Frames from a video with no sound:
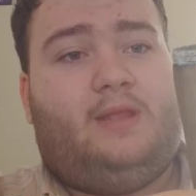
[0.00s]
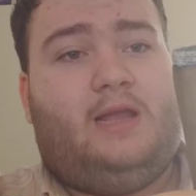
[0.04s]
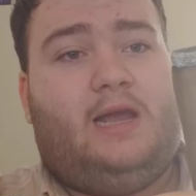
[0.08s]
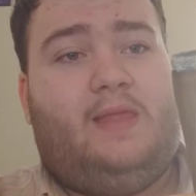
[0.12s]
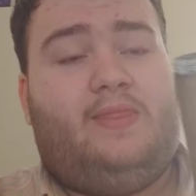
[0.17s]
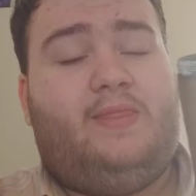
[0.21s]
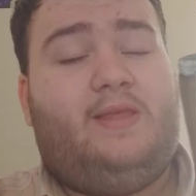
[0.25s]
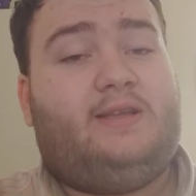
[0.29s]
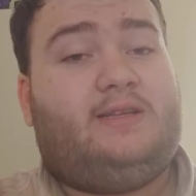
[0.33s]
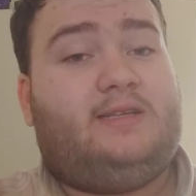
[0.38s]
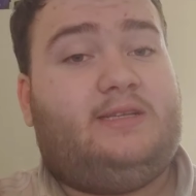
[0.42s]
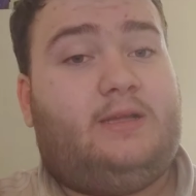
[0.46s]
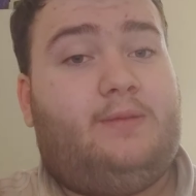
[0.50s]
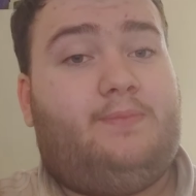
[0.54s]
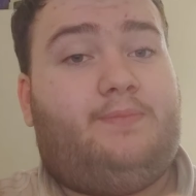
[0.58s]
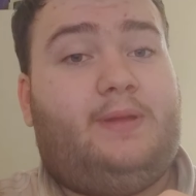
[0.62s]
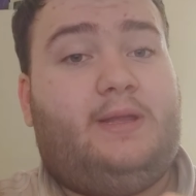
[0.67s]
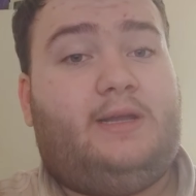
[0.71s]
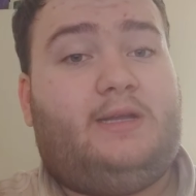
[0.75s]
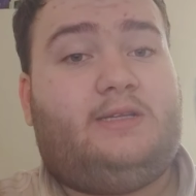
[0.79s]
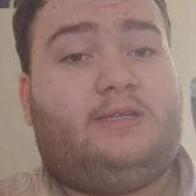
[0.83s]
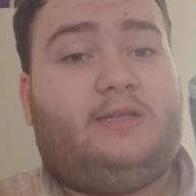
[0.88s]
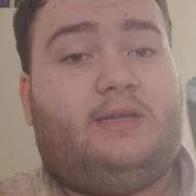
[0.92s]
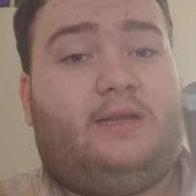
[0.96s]
And this is a
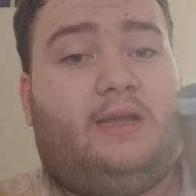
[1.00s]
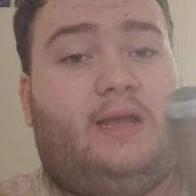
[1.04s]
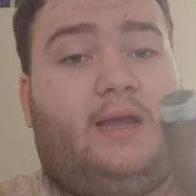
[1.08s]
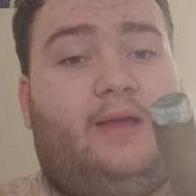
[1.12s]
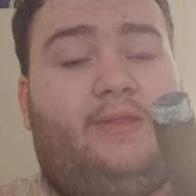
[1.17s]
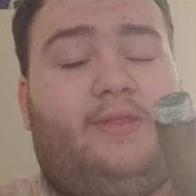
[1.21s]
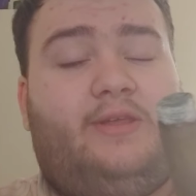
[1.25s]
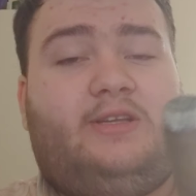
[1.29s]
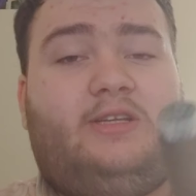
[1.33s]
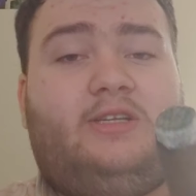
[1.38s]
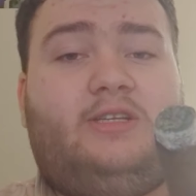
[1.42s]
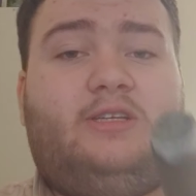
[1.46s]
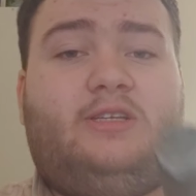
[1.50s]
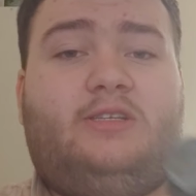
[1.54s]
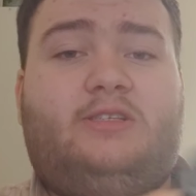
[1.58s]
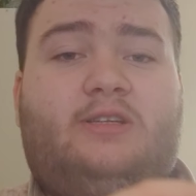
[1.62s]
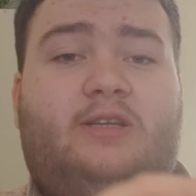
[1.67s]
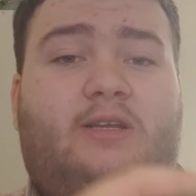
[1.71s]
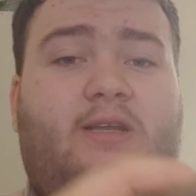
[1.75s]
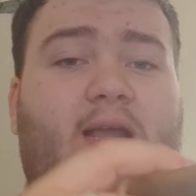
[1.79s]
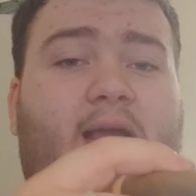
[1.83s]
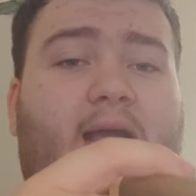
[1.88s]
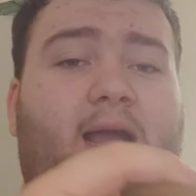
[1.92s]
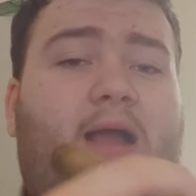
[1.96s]
big cigar. This is a
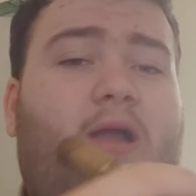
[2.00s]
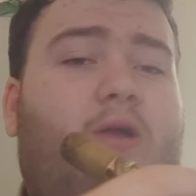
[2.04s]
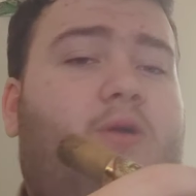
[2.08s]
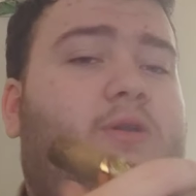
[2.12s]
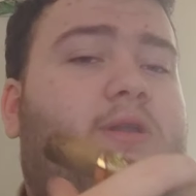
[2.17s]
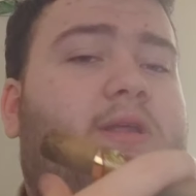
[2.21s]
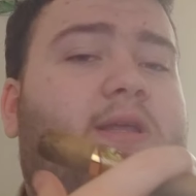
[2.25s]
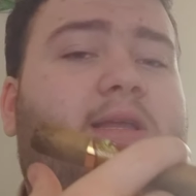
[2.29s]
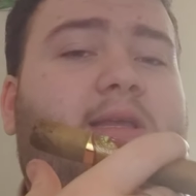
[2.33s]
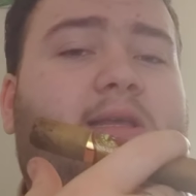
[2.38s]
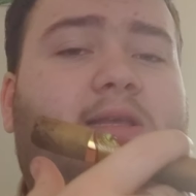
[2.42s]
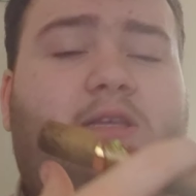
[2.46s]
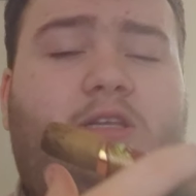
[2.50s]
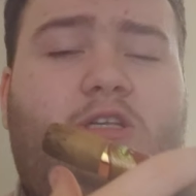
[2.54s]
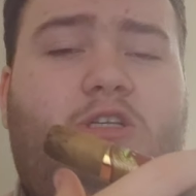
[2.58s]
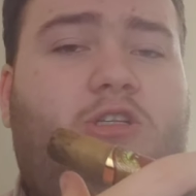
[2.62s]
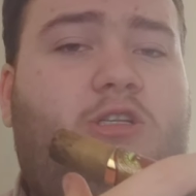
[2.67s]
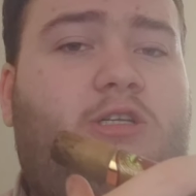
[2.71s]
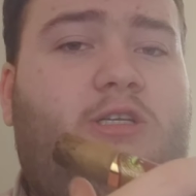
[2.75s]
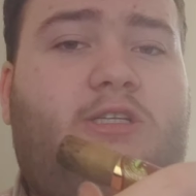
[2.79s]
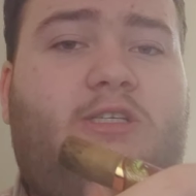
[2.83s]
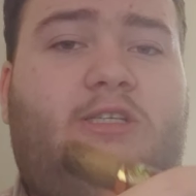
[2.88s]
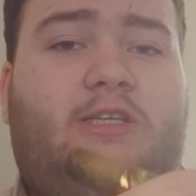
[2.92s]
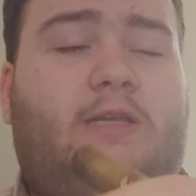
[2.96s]
cigar I could
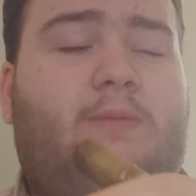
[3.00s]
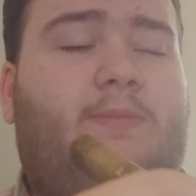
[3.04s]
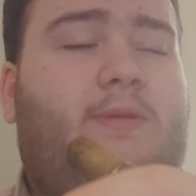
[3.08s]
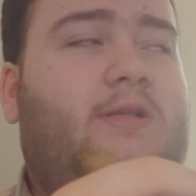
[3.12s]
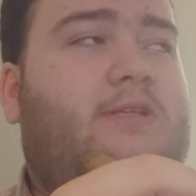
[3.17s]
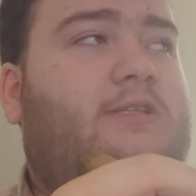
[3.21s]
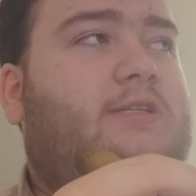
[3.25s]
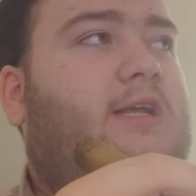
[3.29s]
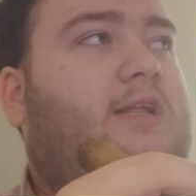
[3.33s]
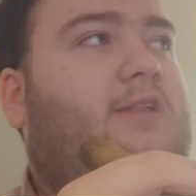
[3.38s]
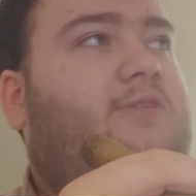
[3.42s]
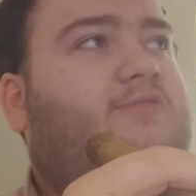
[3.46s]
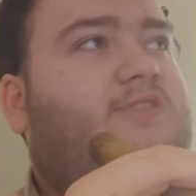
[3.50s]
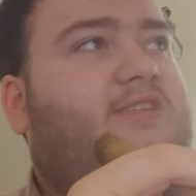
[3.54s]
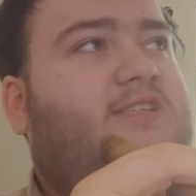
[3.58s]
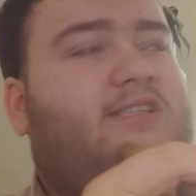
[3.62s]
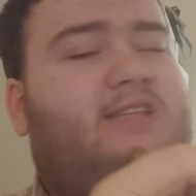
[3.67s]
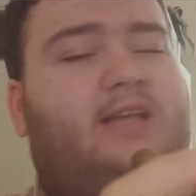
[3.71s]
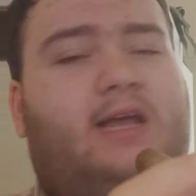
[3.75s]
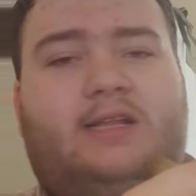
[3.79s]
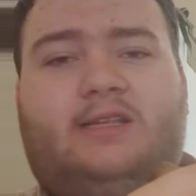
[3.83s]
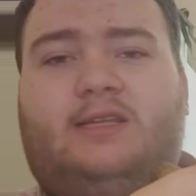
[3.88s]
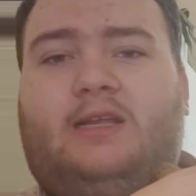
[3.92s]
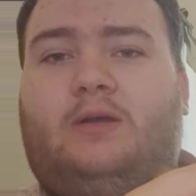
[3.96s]
easily see myself
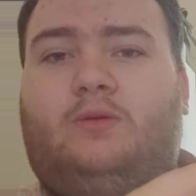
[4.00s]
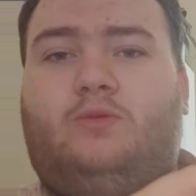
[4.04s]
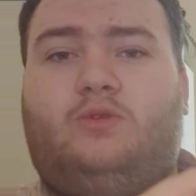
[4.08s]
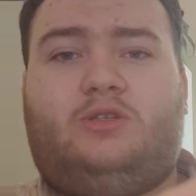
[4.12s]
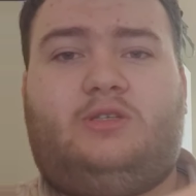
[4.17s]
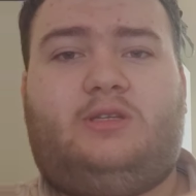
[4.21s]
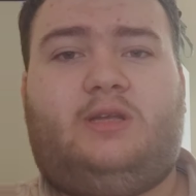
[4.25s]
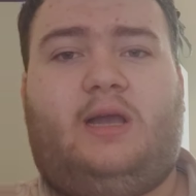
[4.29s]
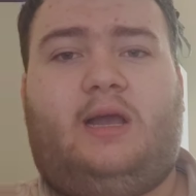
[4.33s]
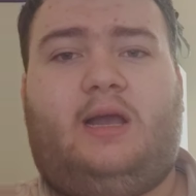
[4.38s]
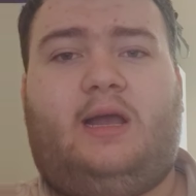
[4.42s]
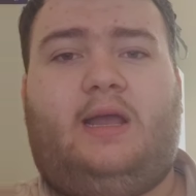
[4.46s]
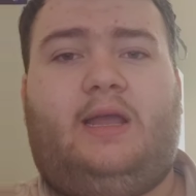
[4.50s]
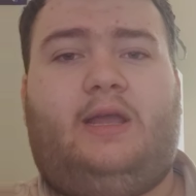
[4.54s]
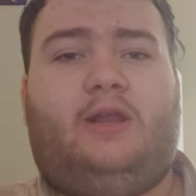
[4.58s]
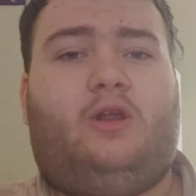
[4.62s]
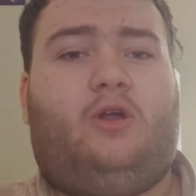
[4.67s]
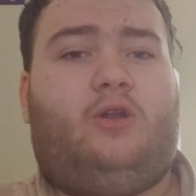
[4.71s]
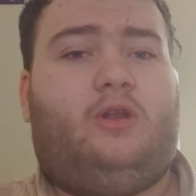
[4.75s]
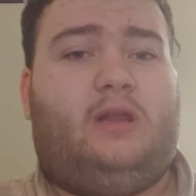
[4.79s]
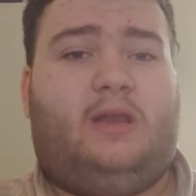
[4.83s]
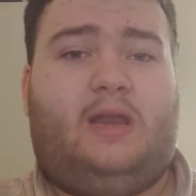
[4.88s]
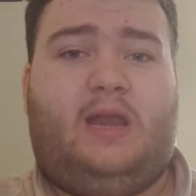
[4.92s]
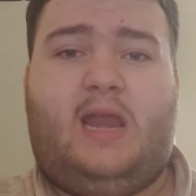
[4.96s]
sat
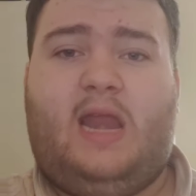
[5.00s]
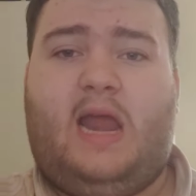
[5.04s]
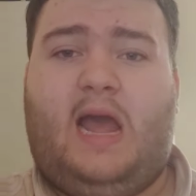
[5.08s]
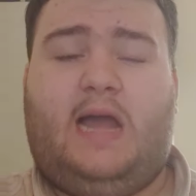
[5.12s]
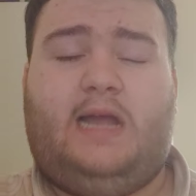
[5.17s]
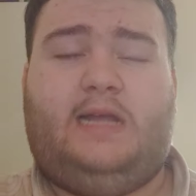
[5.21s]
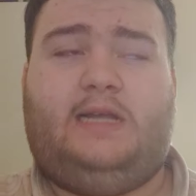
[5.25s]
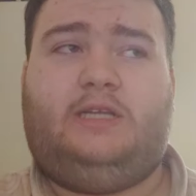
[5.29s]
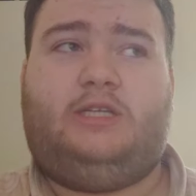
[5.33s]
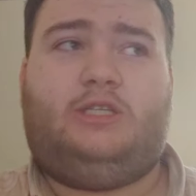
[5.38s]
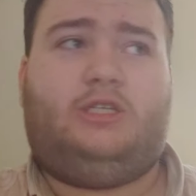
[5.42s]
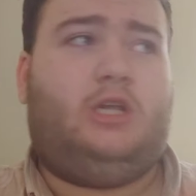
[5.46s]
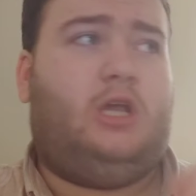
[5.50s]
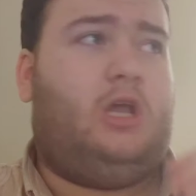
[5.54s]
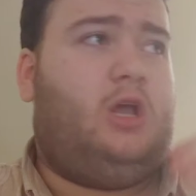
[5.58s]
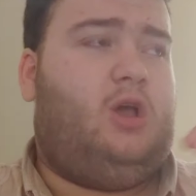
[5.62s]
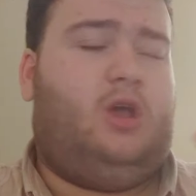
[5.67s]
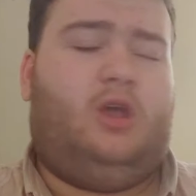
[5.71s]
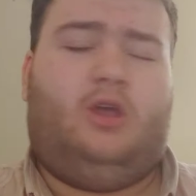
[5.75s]
outside on a nice,